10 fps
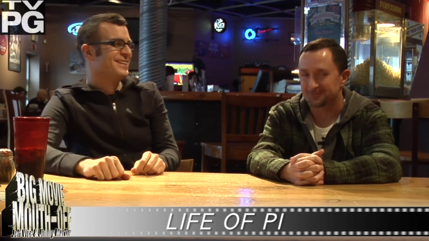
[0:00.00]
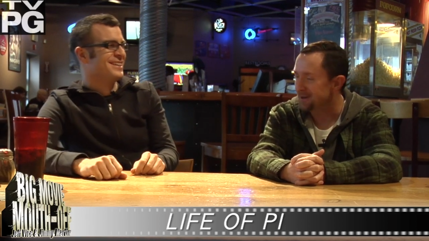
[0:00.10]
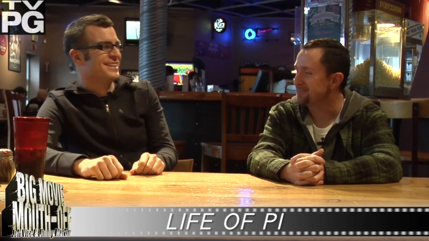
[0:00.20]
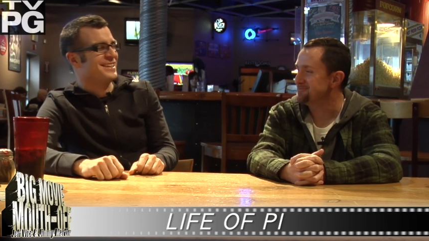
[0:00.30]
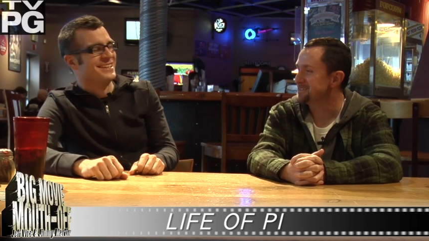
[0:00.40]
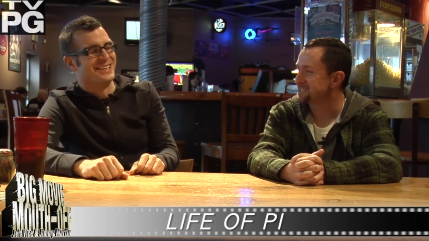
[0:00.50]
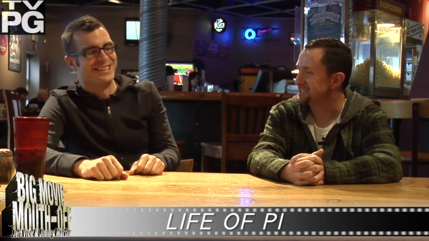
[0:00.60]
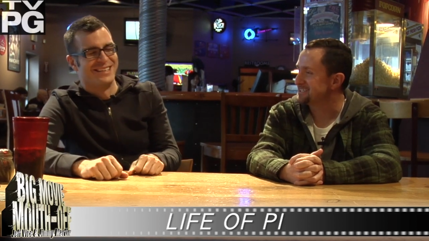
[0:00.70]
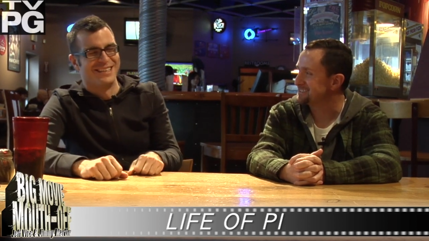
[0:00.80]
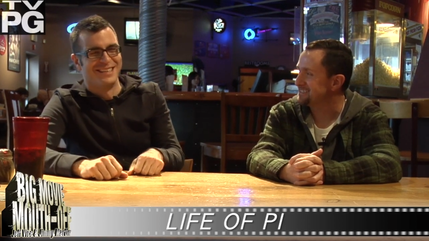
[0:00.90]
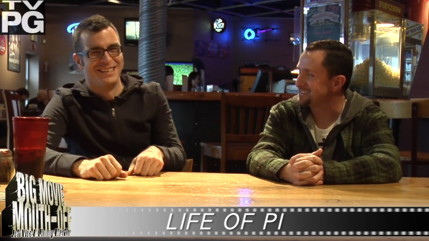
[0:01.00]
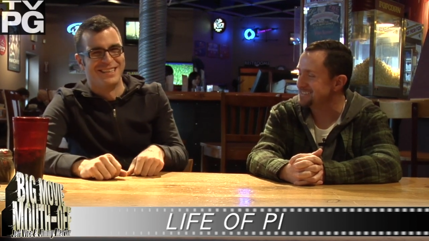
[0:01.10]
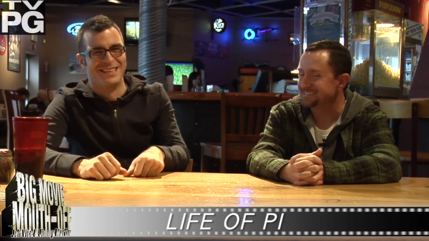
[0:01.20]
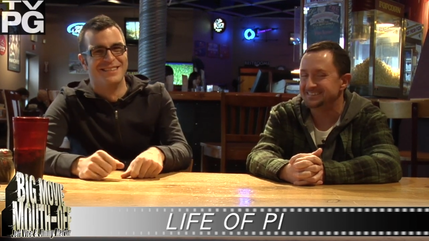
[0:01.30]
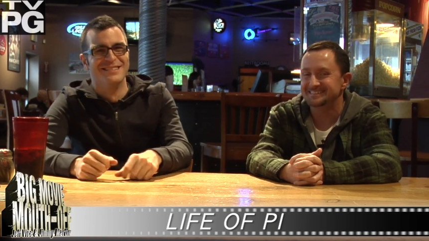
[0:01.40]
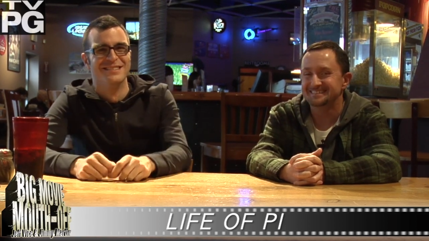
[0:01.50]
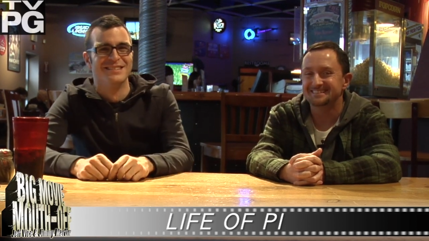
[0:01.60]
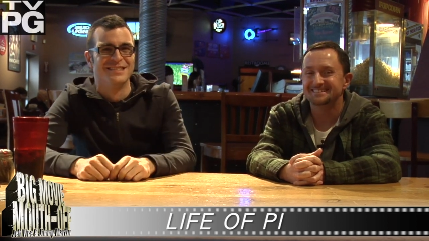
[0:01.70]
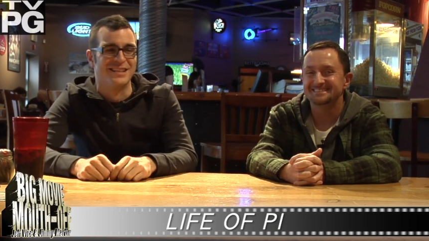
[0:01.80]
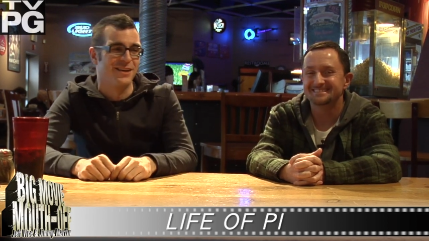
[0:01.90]
Speaker 1: grave misjustice.
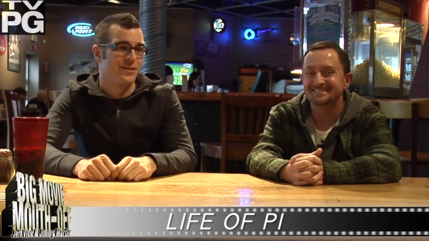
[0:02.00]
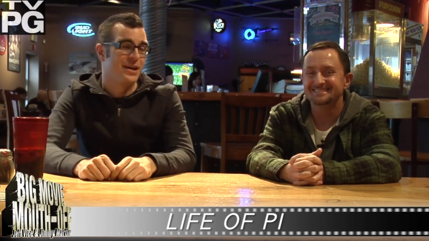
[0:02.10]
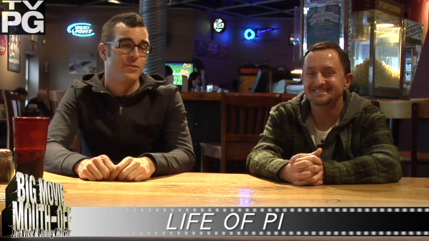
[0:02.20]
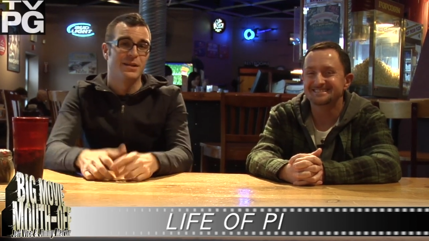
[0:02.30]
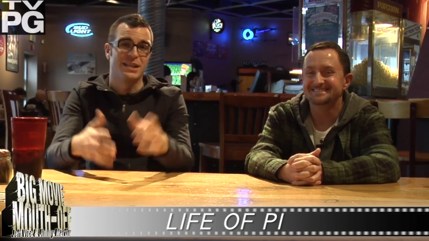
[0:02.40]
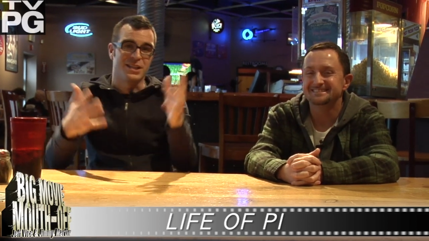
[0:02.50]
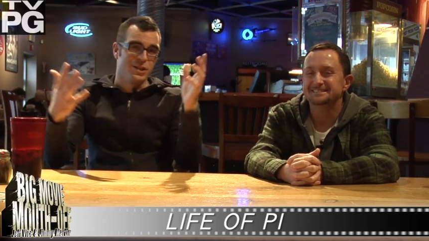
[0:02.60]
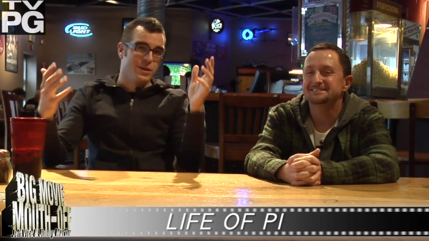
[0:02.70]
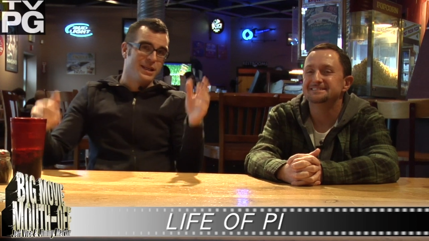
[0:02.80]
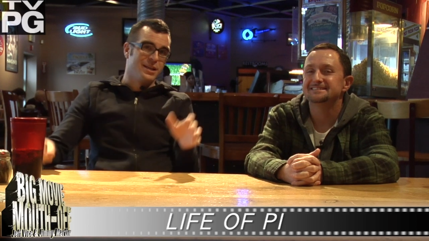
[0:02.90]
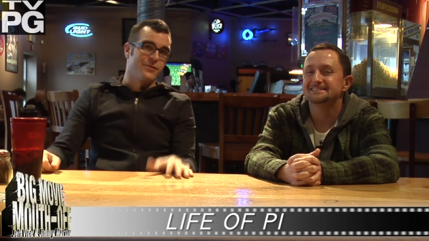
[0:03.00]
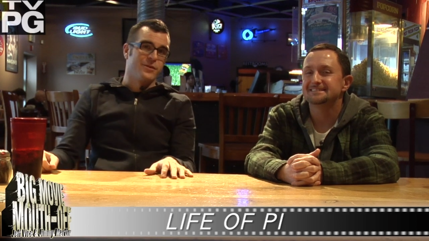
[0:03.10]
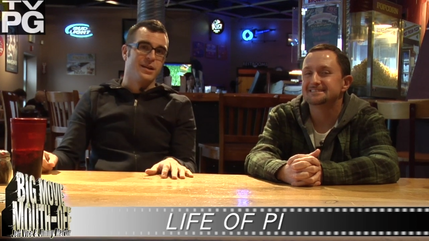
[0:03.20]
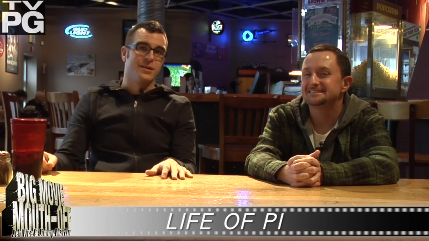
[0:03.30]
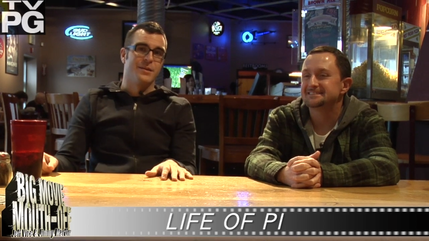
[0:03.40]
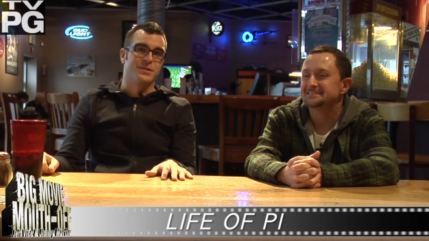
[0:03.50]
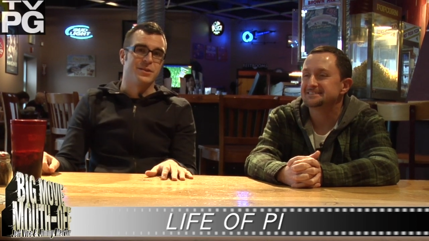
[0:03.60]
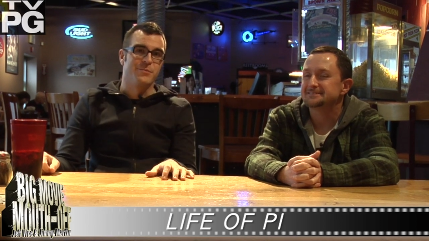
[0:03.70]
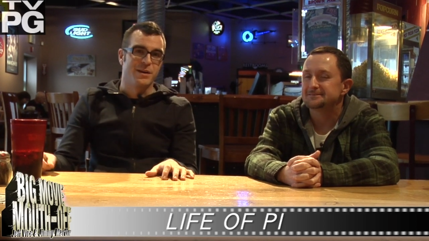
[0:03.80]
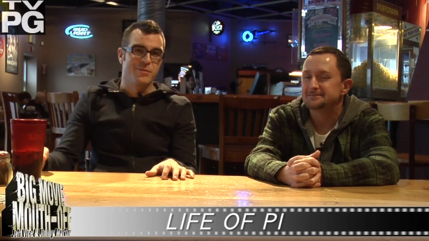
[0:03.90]
Speaker 2: All right, well, that's going to do it again for another
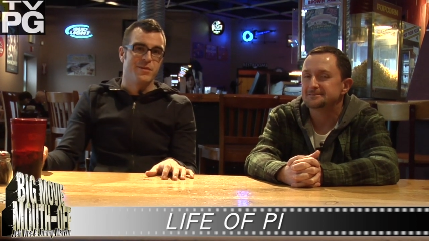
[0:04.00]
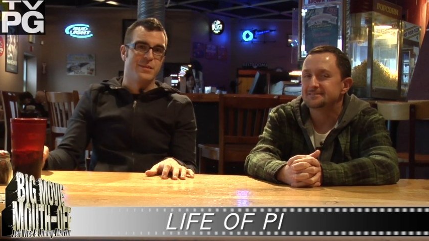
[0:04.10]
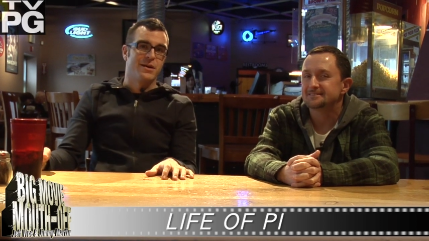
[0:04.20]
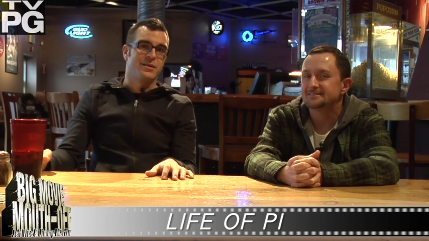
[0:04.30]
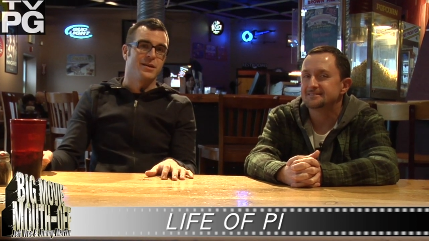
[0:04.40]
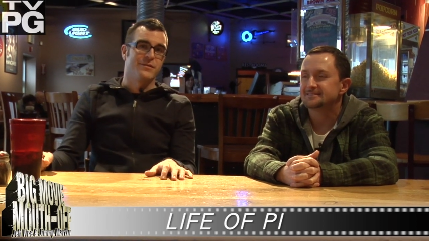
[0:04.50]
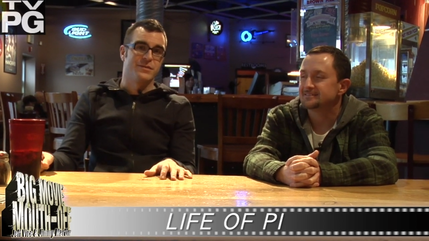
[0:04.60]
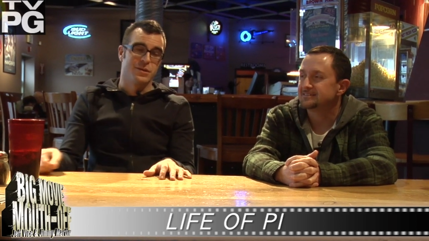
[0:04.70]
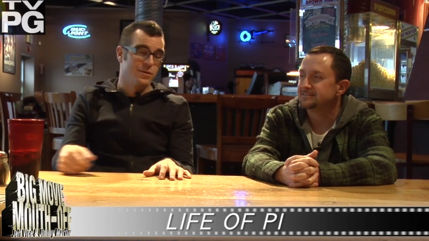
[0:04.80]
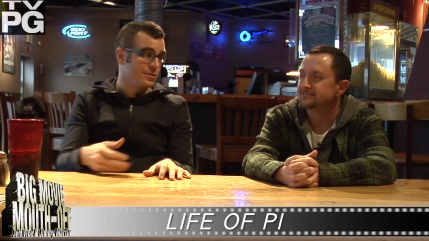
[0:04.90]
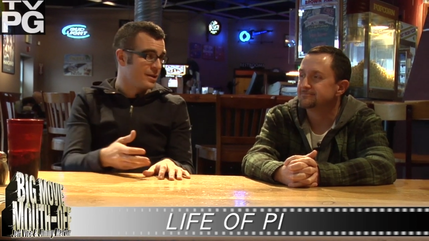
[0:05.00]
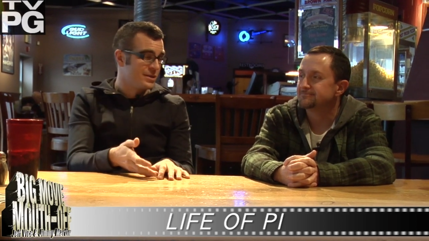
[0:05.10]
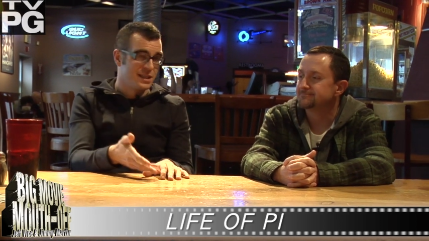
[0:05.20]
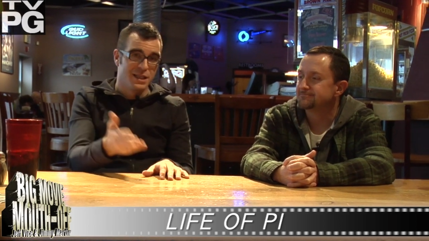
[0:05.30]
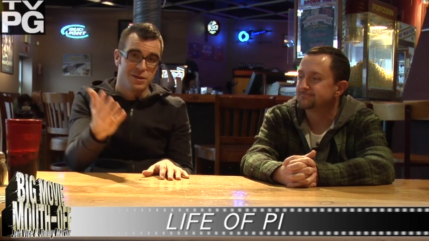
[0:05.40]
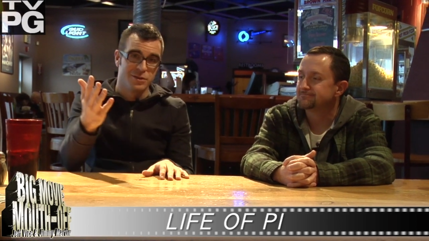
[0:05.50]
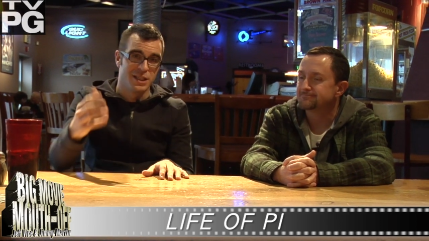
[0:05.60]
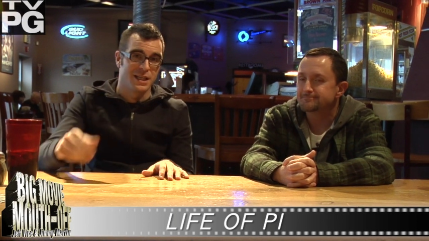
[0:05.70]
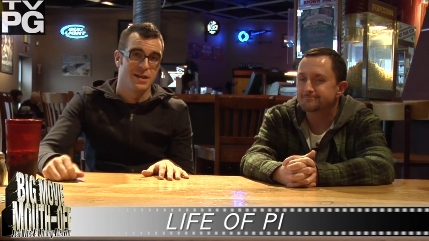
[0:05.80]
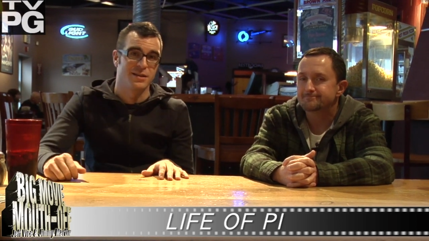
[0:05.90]
episode of Big Movie Mouth Off. So, like we said, go
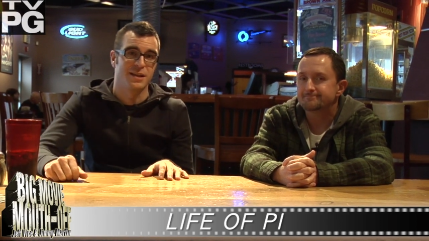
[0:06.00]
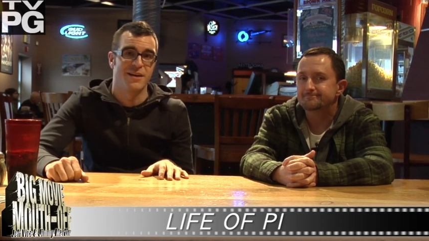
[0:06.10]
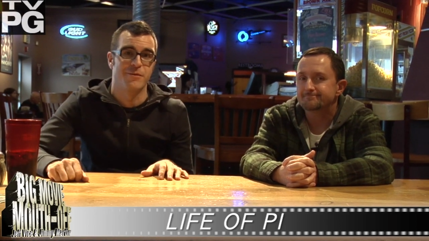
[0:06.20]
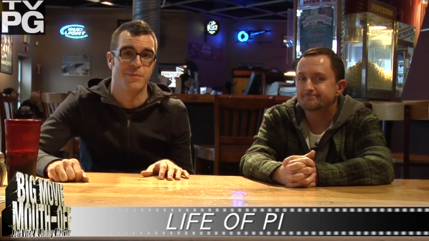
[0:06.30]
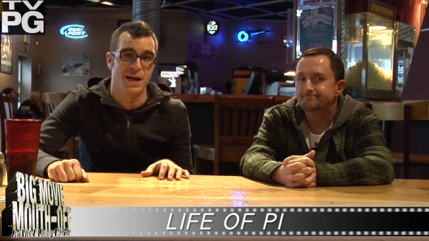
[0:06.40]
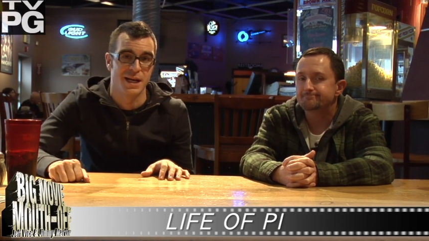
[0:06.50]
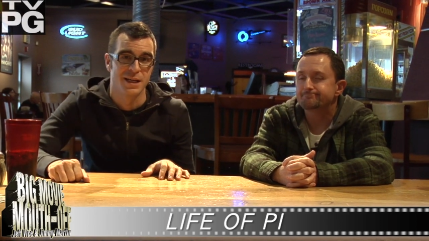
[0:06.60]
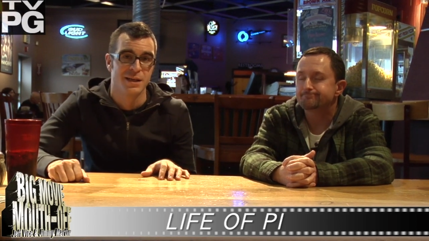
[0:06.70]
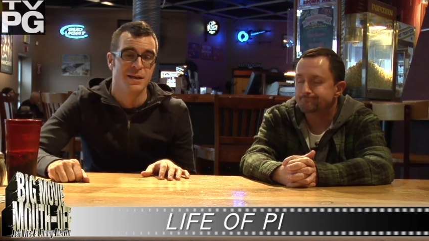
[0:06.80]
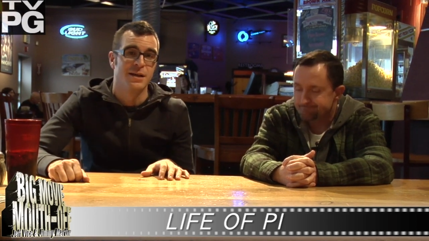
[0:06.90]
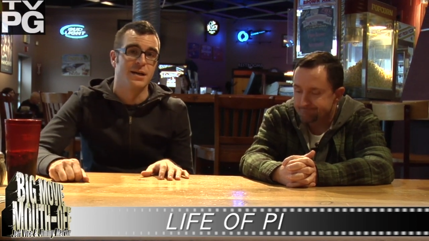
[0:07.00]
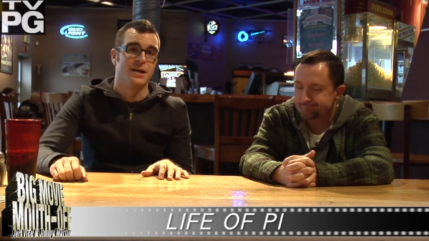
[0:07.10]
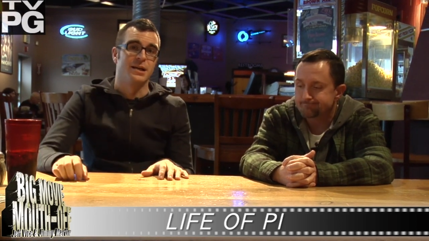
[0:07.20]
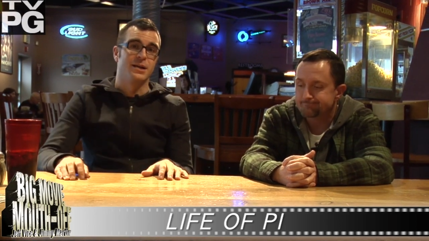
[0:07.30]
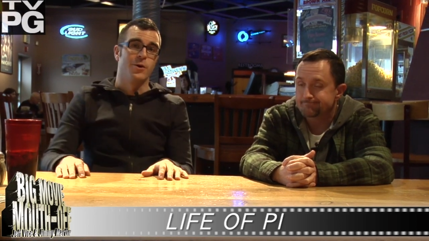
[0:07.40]
check out The Life of Pi, uh,